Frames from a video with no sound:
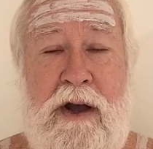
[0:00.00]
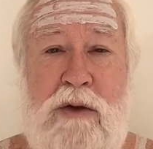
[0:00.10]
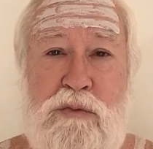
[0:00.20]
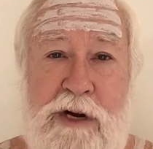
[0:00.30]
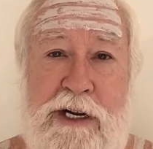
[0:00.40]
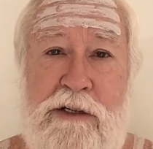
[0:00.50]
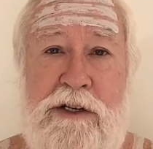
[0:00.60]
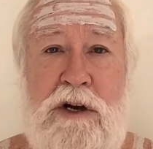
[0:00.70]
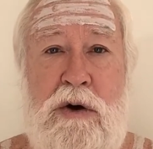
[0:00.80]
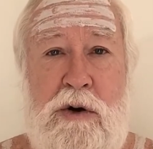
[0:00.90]
Real
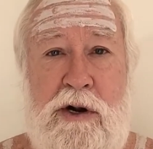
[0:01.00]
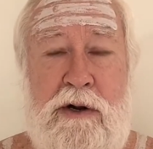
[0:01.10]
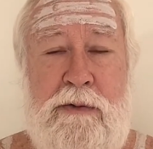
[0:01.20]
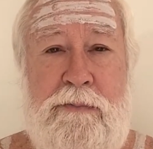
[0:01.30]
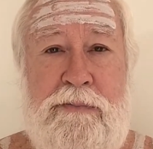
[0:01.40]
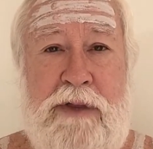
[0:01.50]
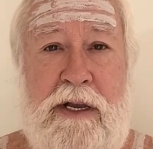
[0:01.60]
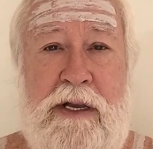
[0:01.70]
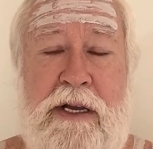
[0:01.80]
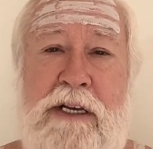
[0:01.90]
yoga
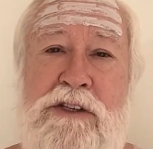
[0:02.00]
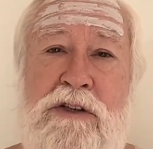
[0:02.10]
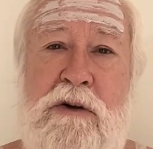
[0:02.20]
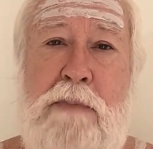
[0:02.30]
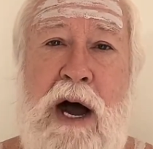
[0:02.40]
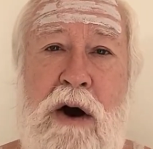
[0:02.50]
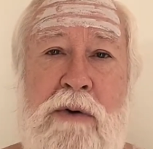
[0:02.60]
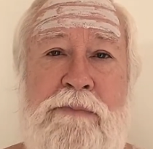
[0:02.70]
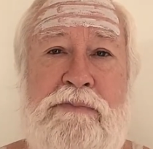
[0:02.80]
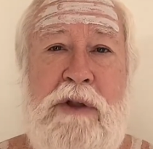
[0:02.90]
is
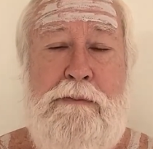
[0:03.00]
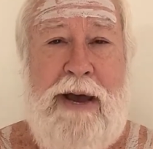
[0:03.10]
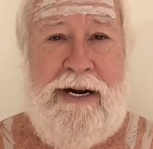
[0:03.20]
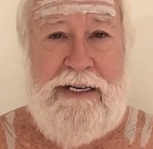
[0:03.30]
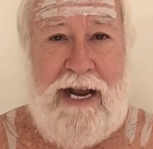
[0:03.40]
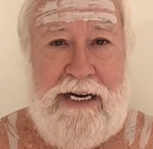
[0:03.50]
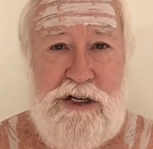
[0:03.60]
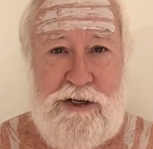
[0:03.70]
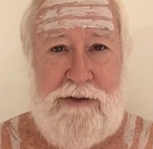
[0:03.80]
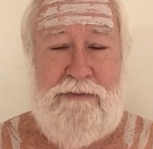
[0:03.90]
about
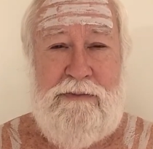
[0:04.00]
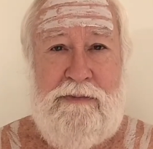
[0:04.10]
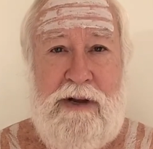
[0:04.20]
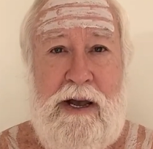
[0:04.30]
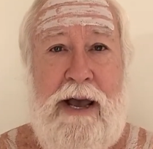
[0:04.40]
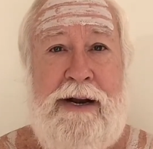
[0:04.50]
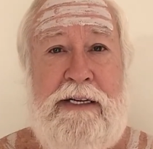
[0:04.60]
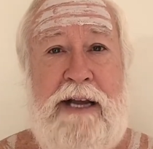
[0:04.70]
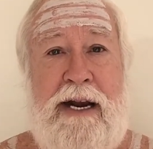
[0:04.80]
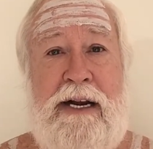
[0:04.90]
meditation and
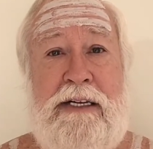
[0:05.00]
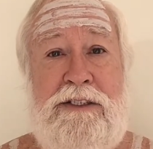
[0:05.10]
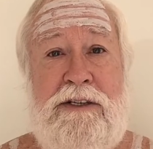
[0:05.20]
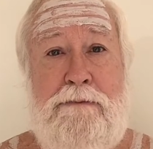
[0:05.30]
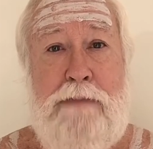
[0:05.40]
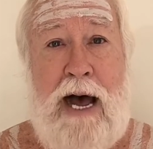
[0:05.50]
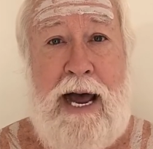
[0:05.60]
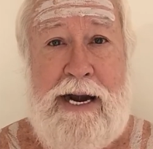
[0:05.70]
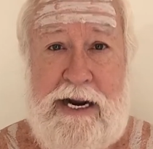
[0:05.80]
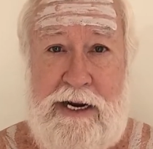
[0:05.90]
attaining
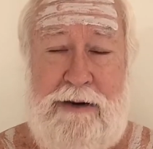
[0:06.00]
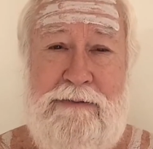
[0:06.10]
samadhi,